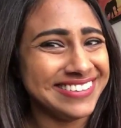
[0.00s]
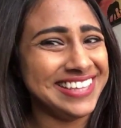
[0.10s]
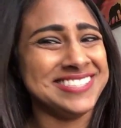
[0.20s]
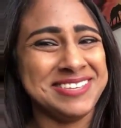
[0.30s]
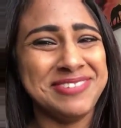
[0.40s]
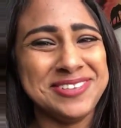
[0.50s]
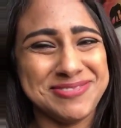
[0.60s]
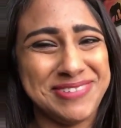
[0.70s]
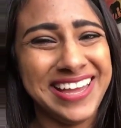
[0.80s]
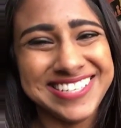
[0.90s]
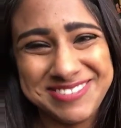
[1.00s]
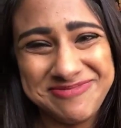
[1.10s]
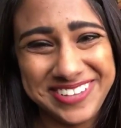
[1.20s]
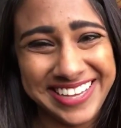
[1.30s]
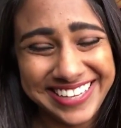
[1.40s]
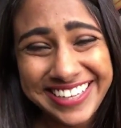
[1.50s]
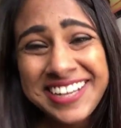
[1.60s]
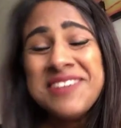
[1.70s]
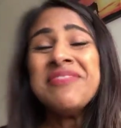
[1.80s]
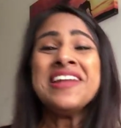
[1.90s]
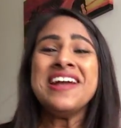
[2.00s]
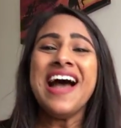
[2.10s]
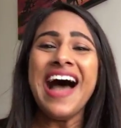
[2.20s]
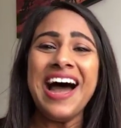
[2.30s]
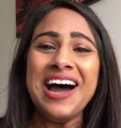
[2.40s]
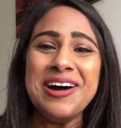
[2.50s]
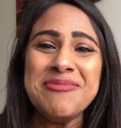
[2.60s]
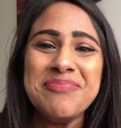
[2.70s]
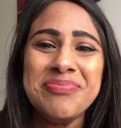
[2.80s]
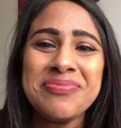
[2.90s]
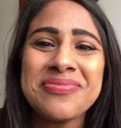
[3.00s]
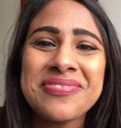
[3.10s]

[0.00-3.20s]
That's the most random thing.